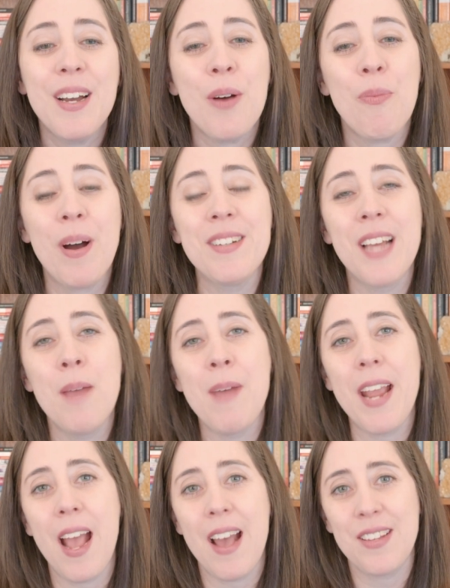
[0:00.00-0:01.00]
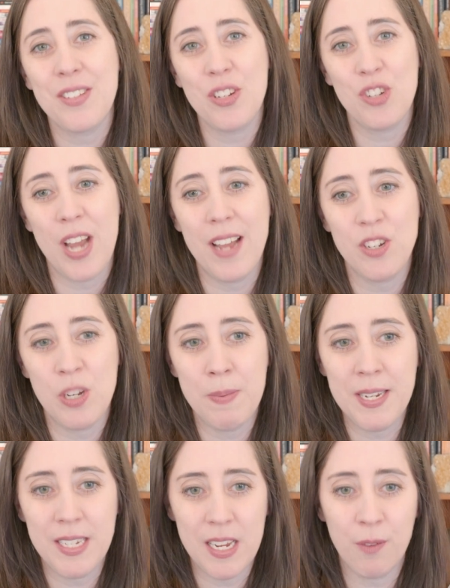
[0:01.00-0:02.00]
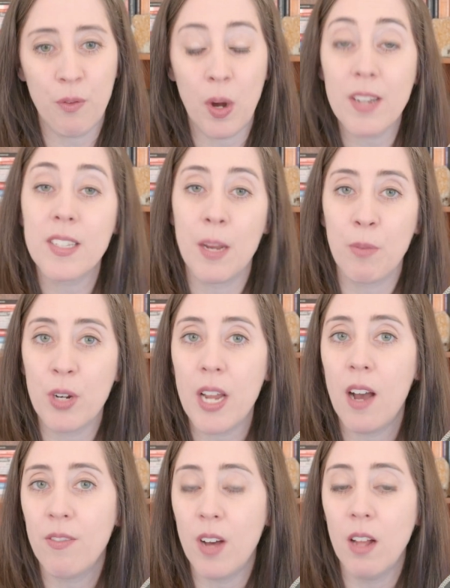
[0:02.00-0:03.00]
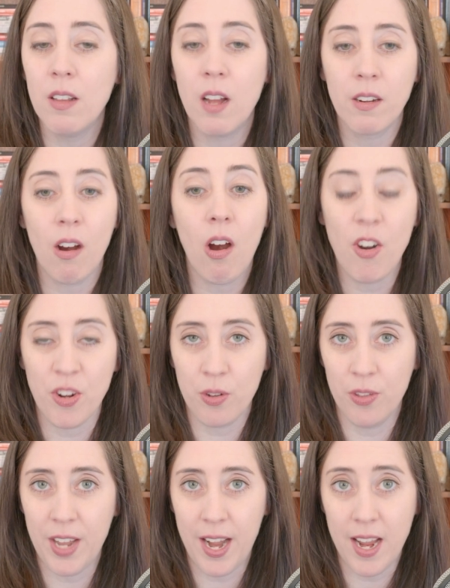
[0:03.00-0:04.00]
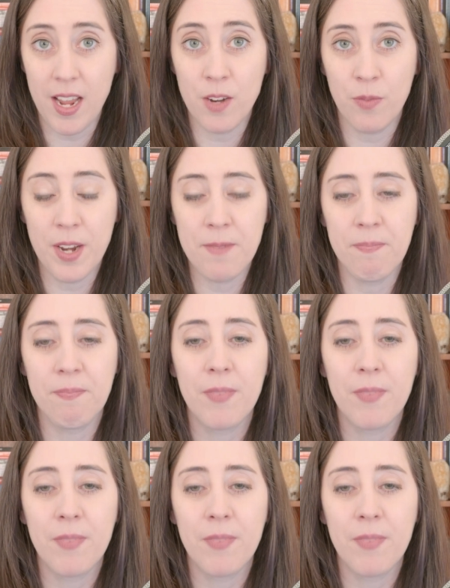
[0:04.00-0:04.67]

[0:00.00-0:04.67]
One time I asked ChatGPT for a summary of a longer article that I had written.